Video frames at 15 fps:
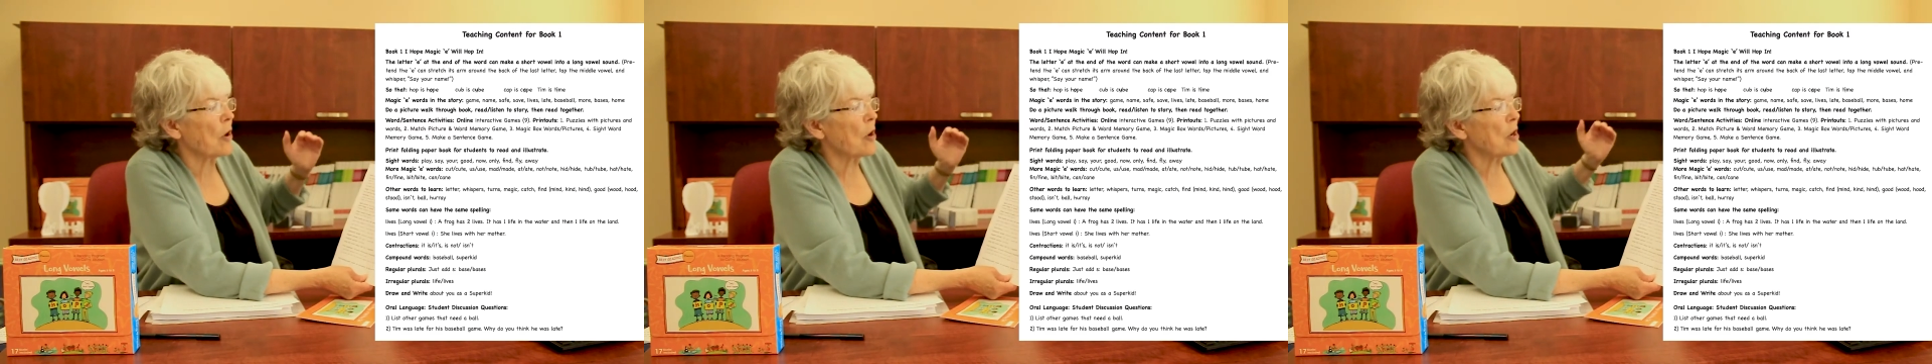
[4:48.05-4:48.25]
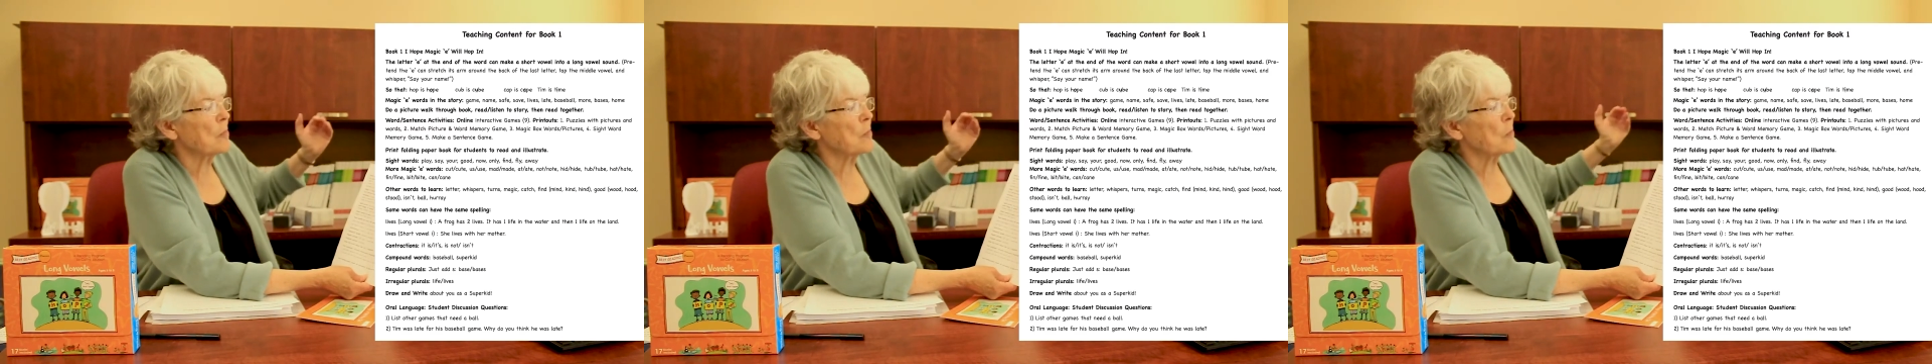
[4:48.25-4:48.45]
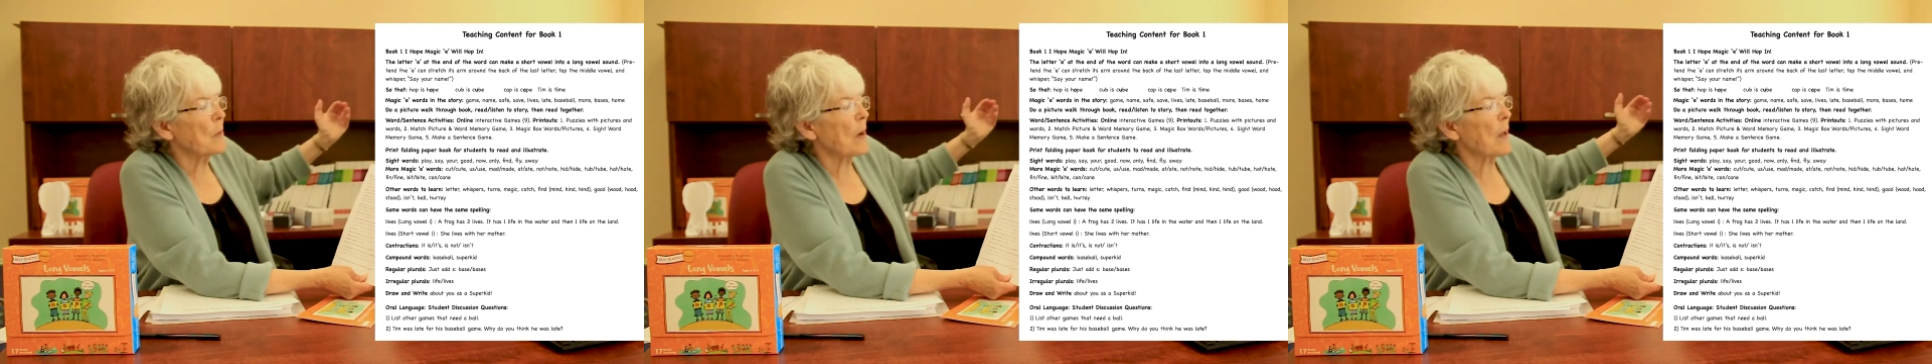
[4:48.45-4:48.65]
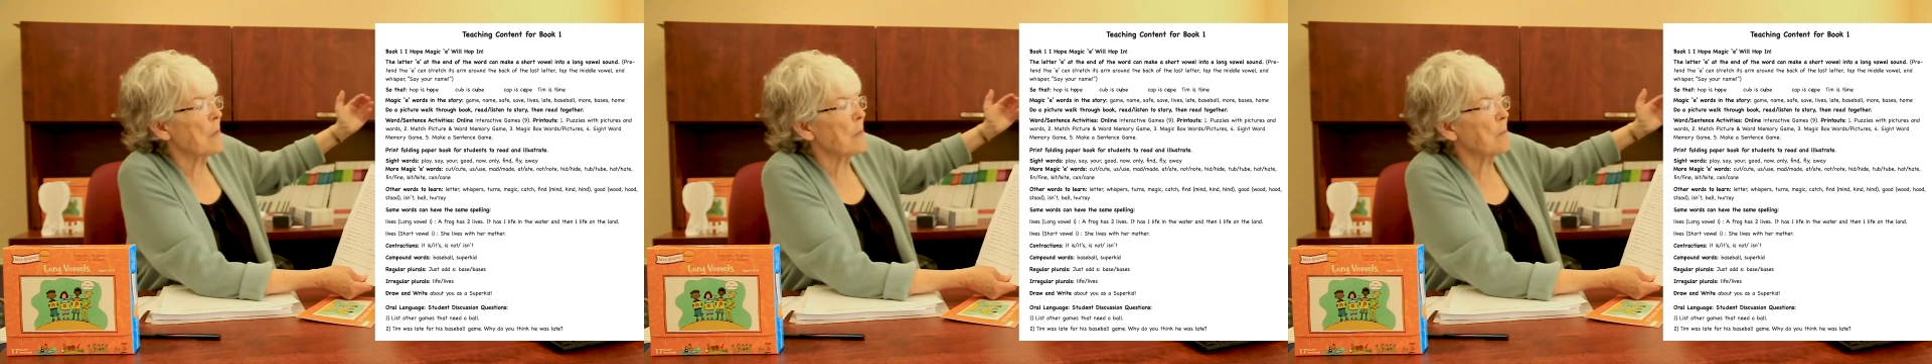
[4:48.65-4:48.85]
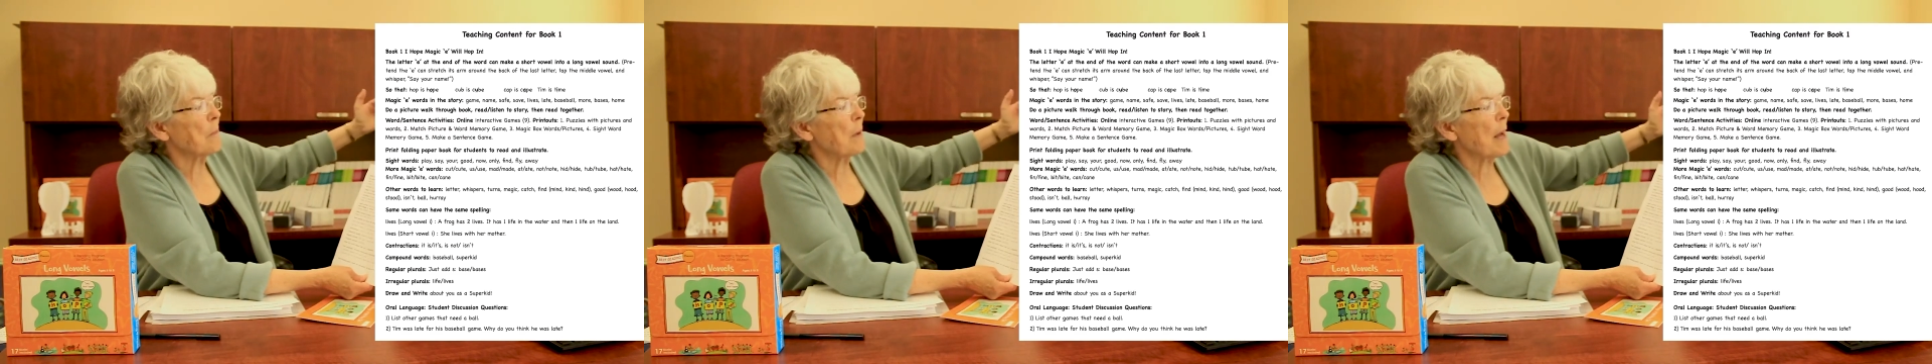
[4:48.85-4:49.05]
arm
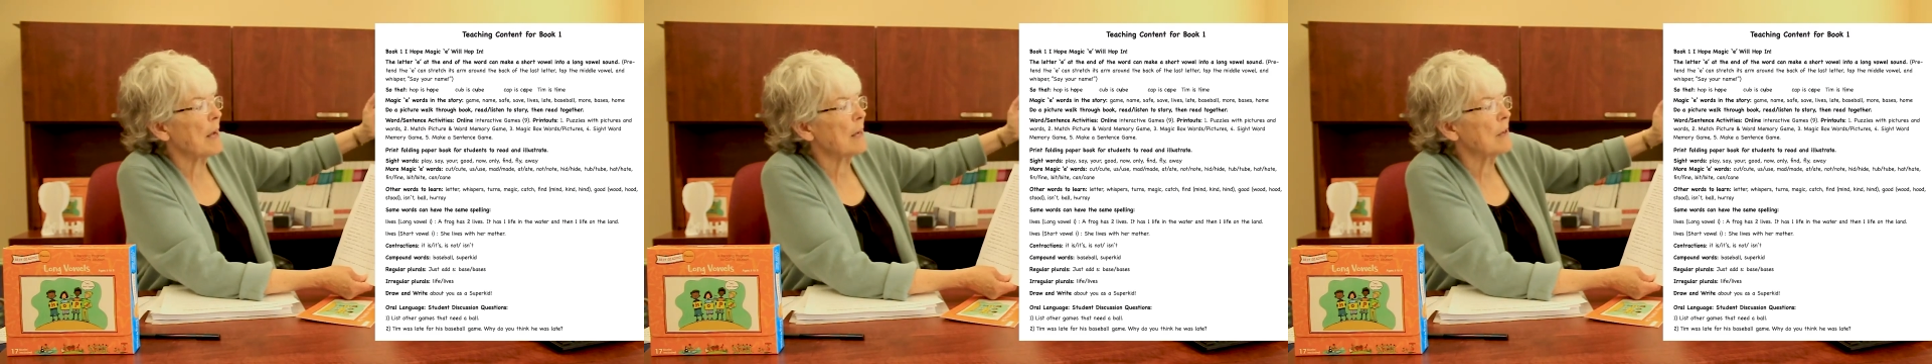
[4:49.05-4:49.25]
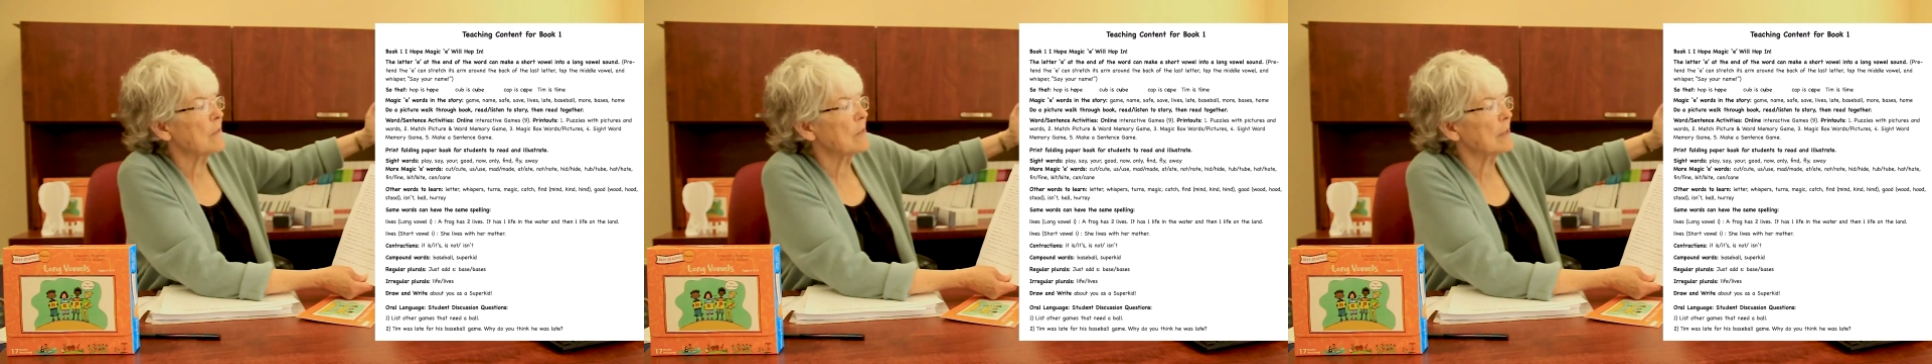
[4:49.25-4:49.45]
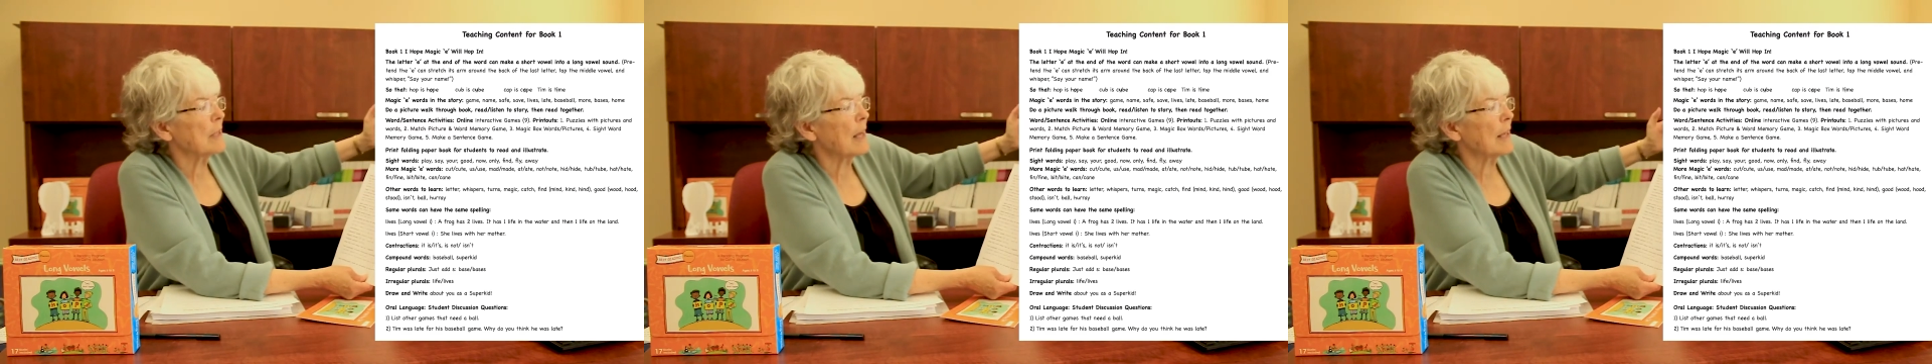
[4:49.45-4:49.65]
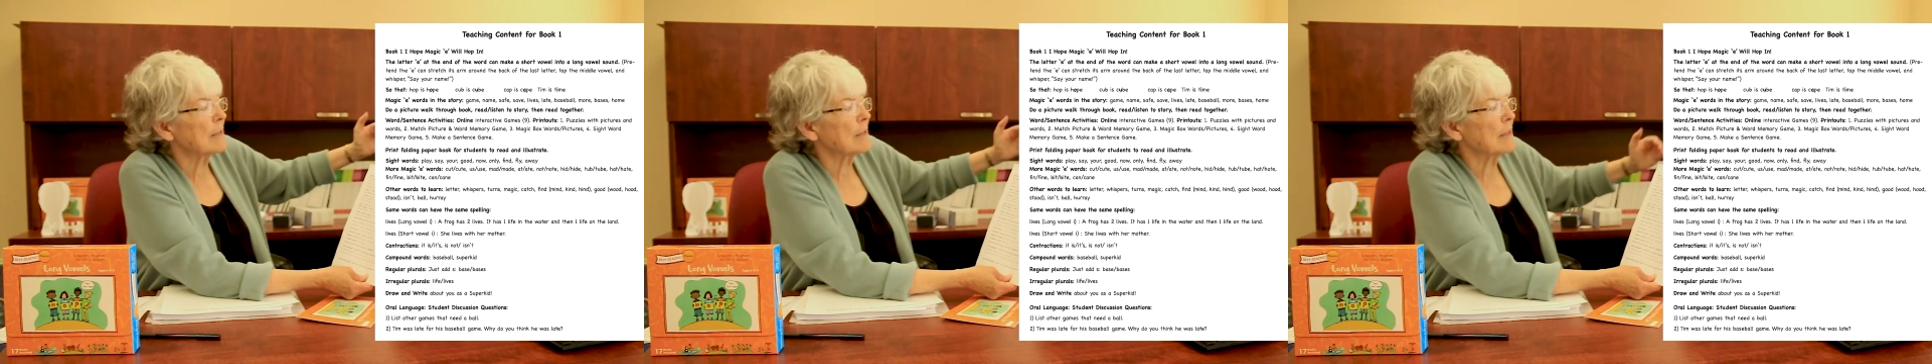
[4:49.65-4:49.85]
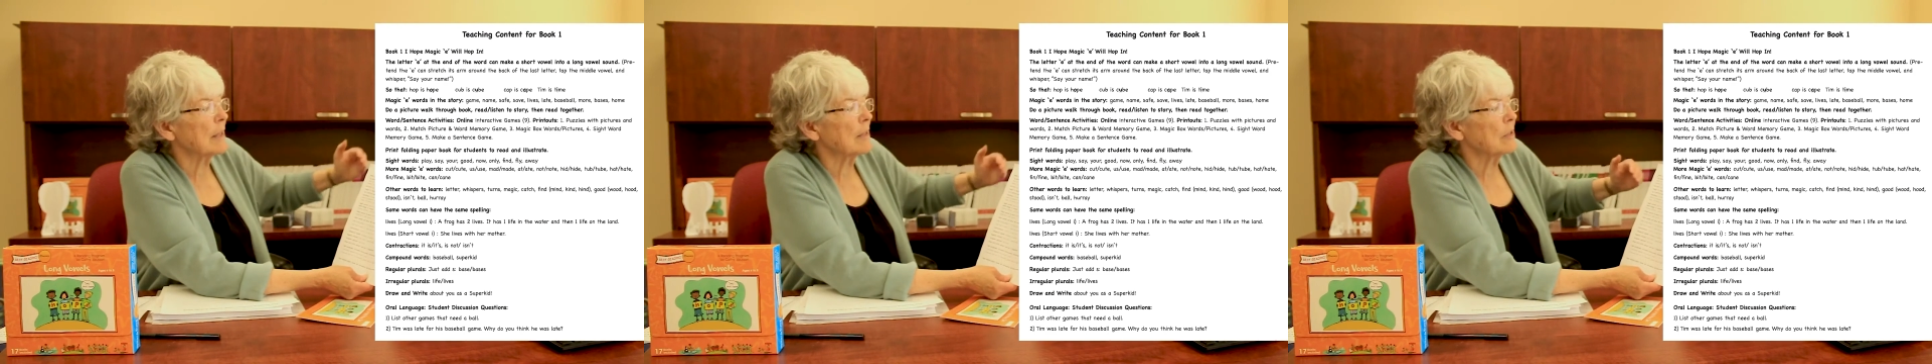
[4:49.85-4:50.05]
around the back of the
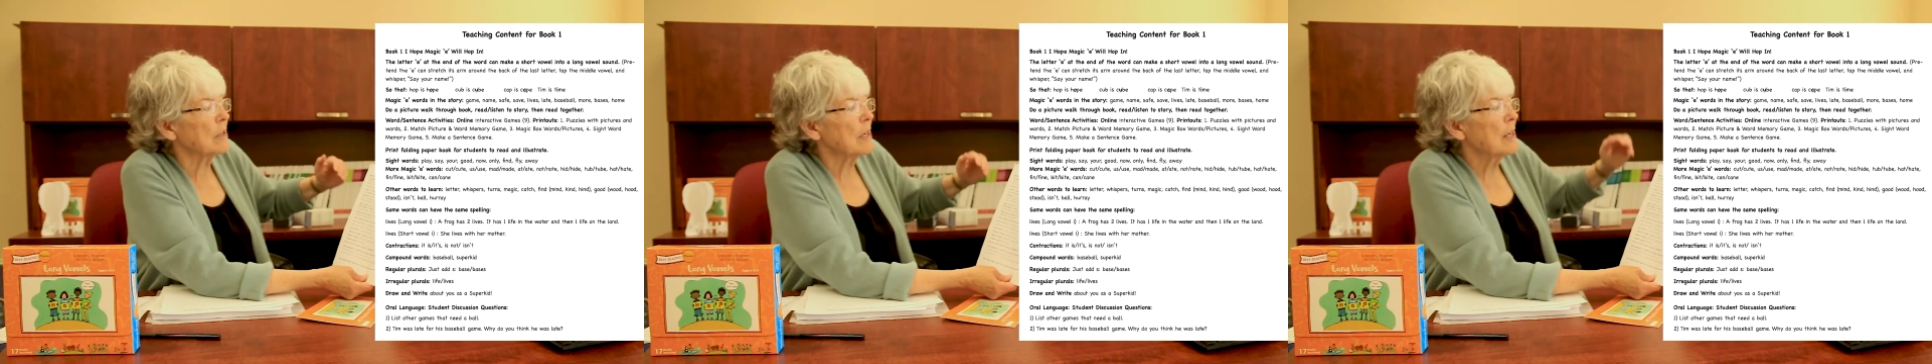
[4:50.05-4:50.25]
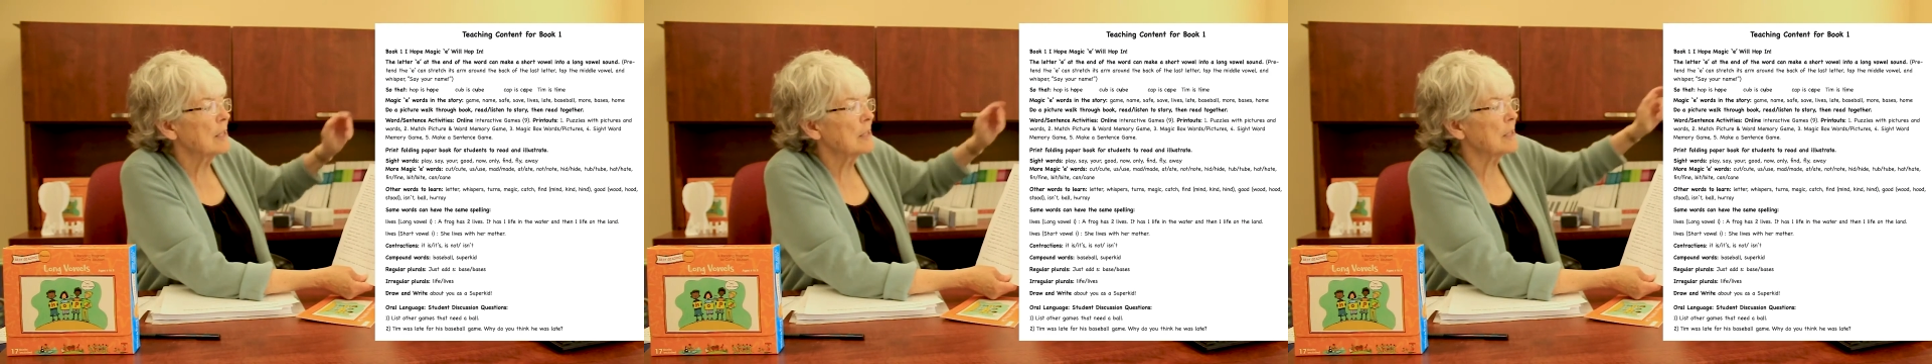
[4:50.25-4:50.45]
last letter,